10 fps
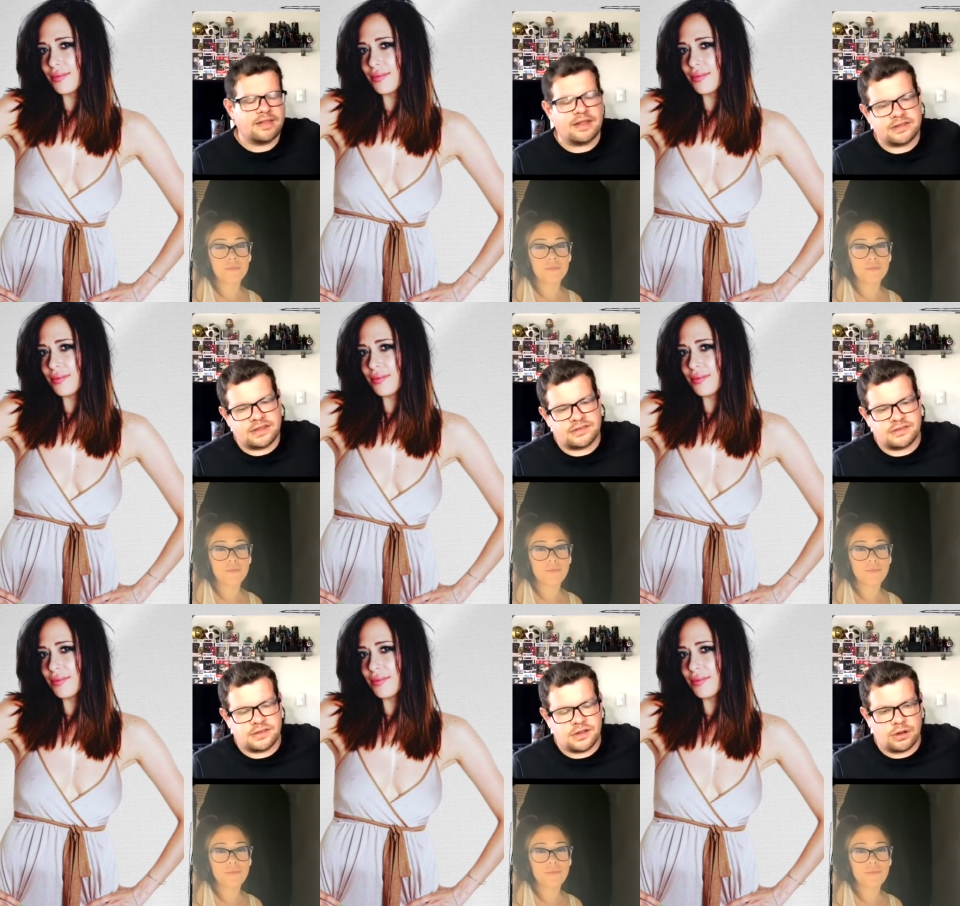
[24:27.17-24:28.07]
Speaker 1: this,
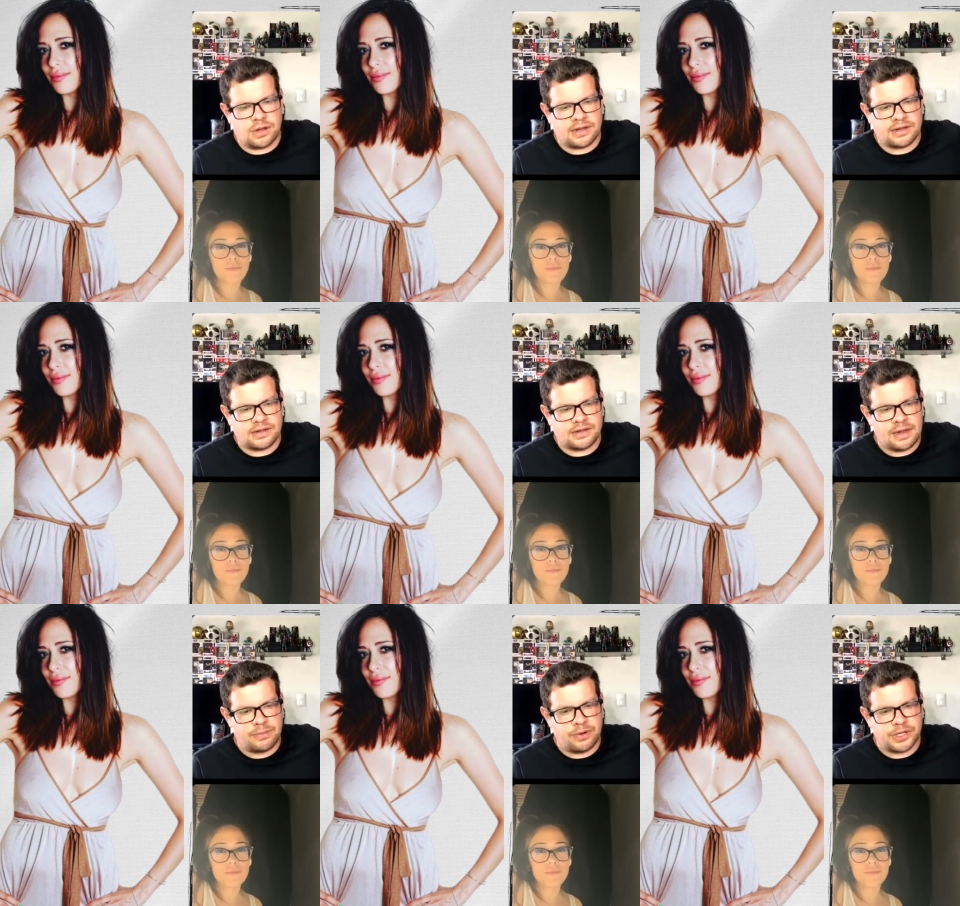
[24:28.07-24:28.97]
you know, like
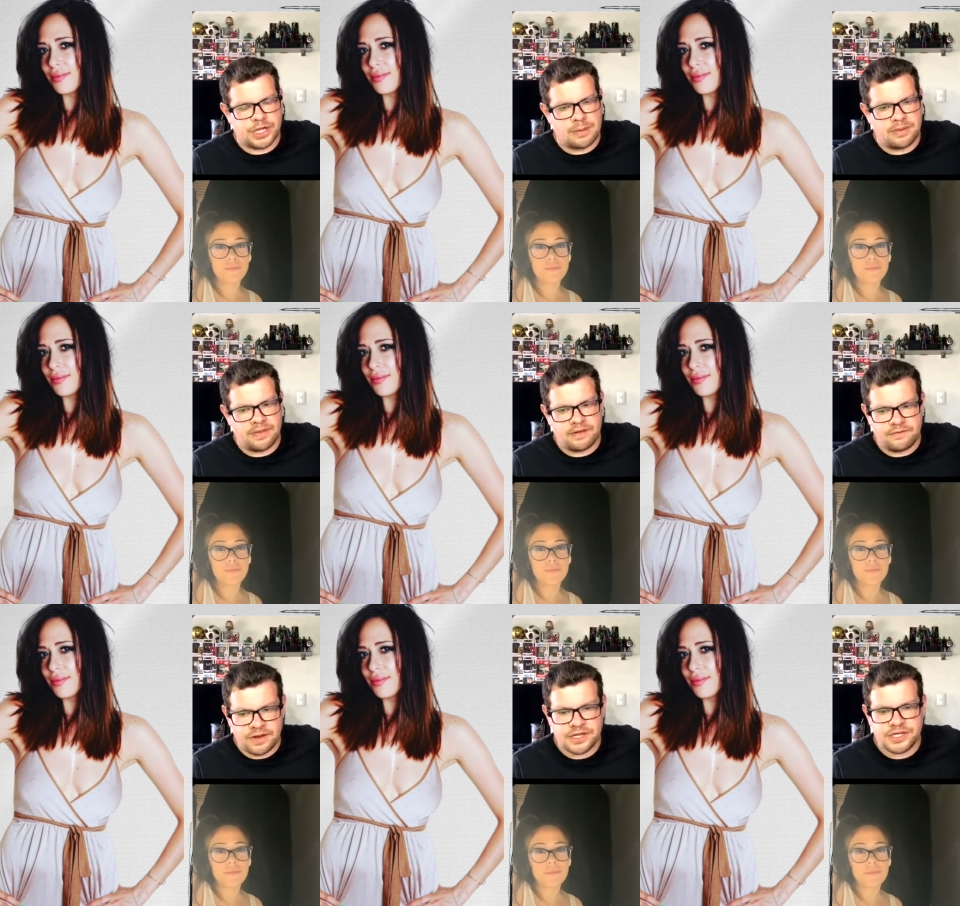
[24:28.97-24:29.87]
temporary job, and then
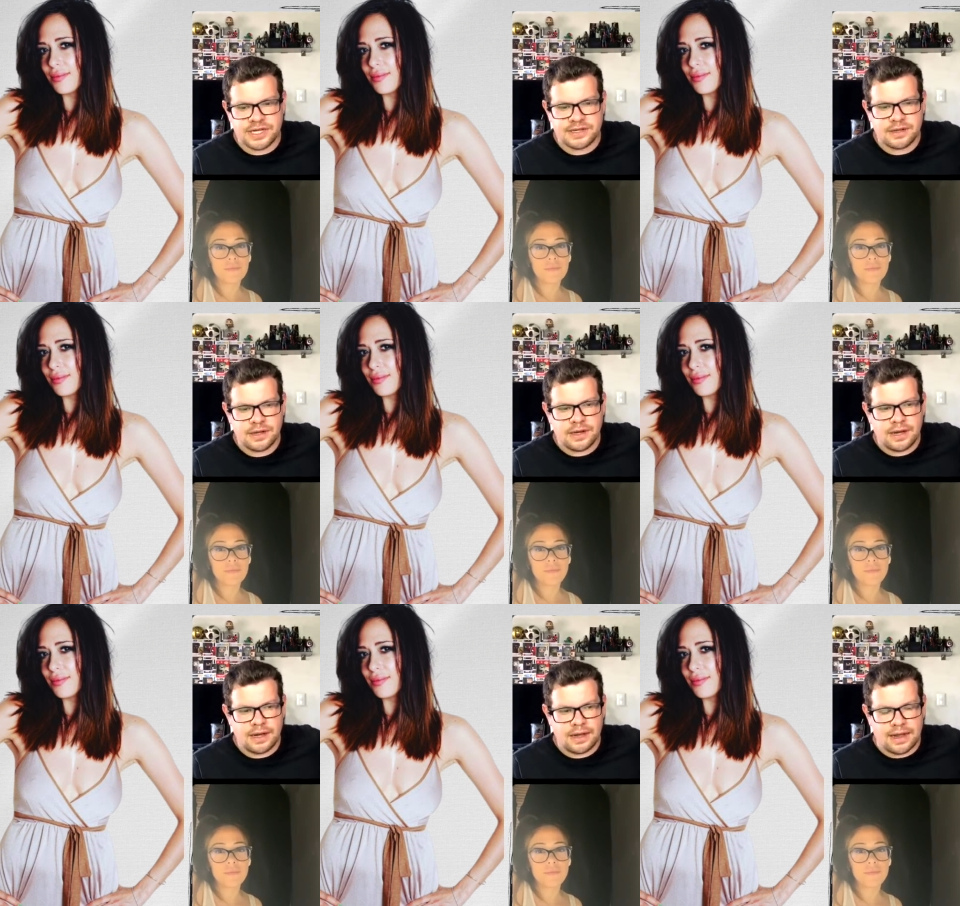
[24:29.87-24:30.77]
finished it.
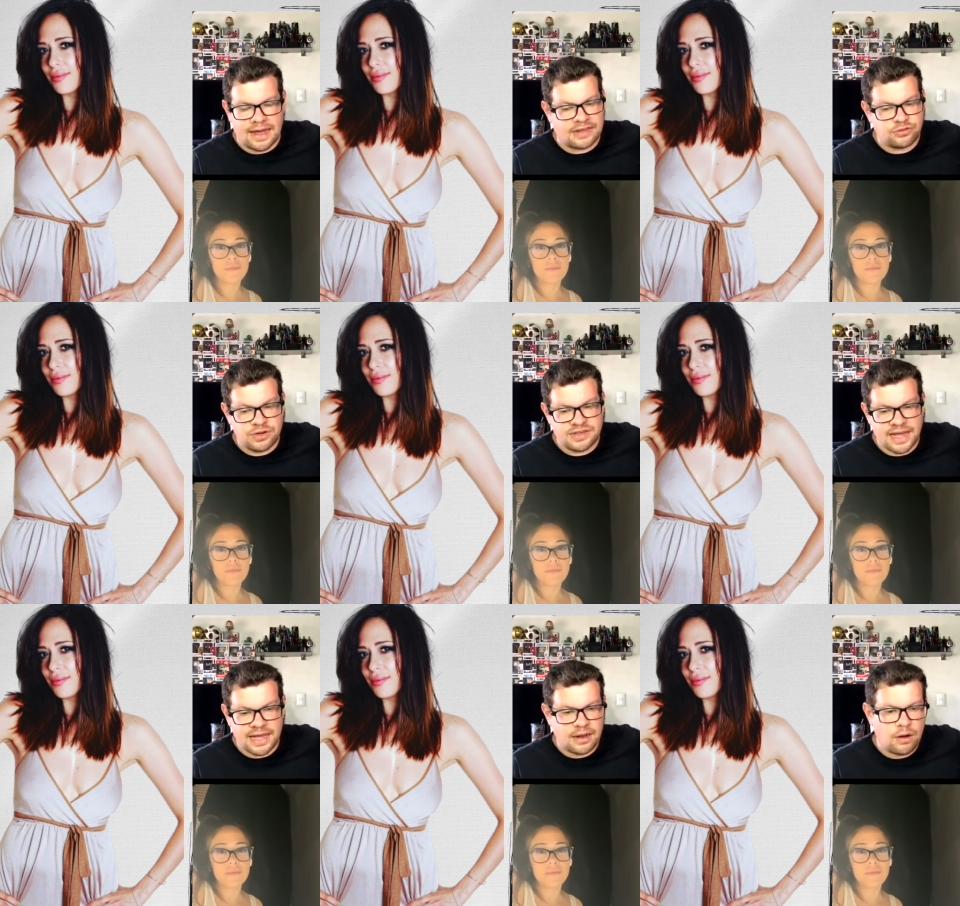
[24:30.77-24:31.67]
Like as soon as I
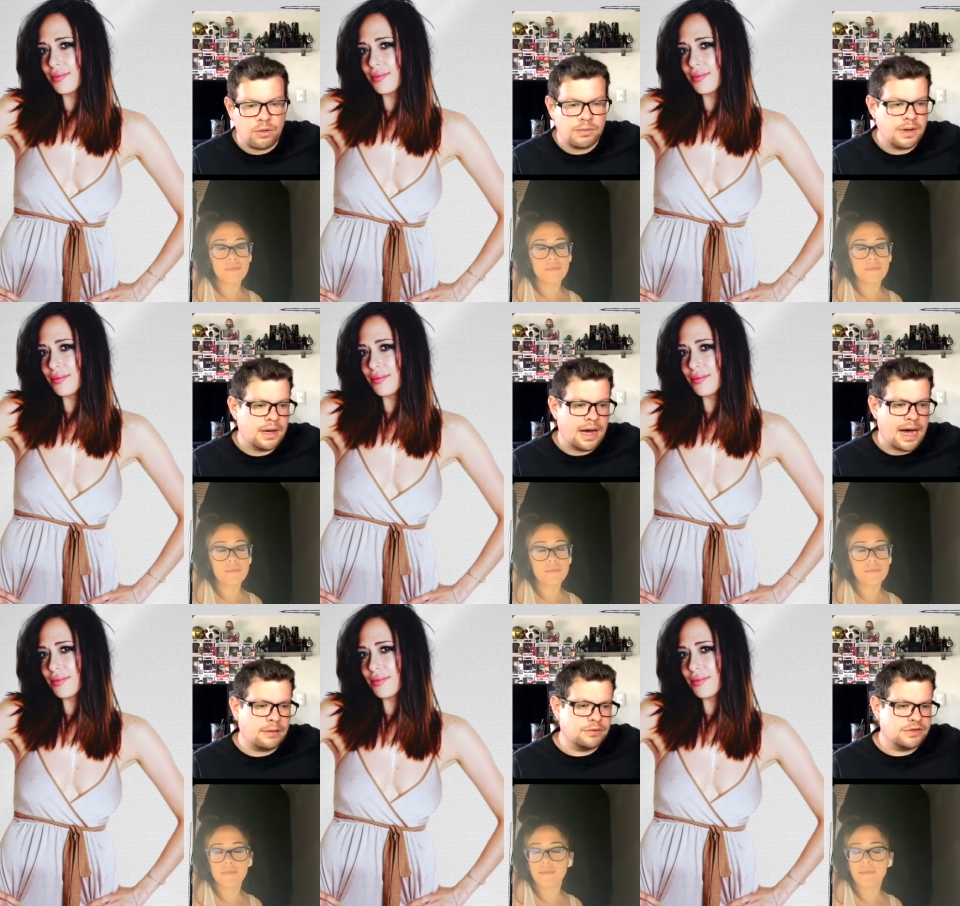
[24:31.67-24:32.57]
get home,
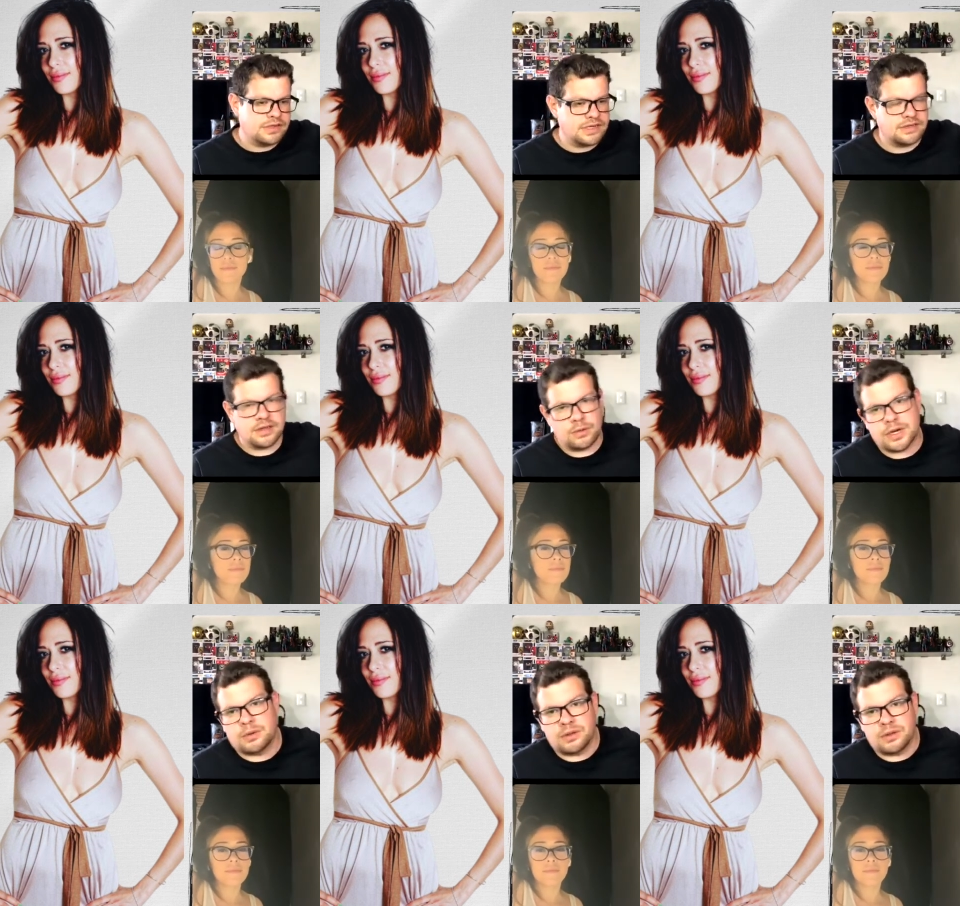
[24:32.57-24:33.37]
I was instantly working with the